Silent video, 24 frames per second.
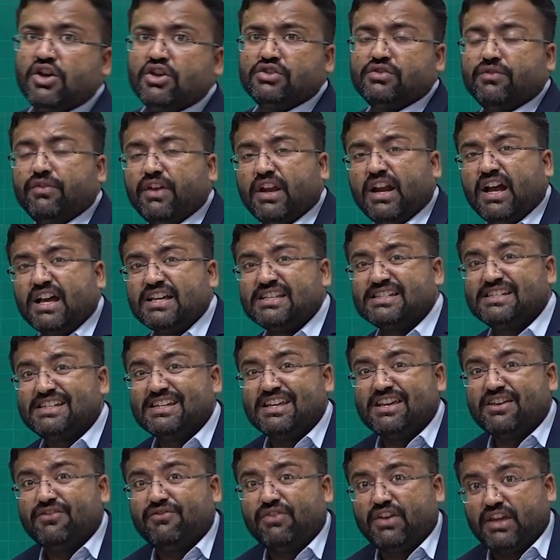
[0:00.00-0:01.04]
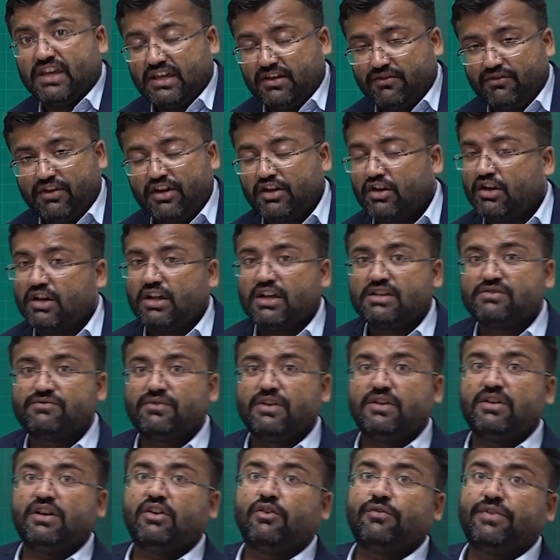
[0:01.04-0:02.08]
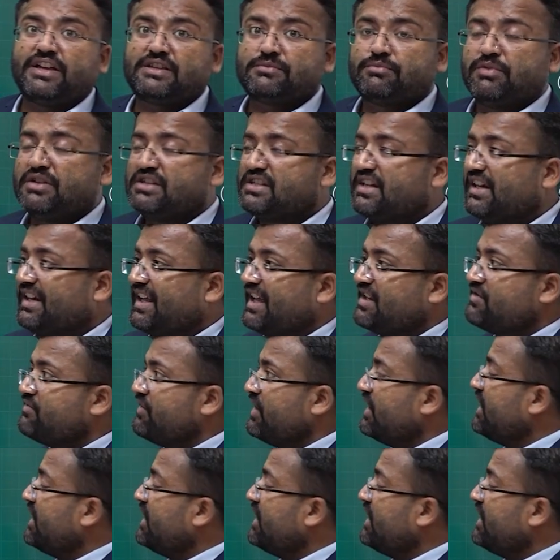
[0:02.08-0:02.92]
So we are asked dv. We are not asked v of x plus delta x. We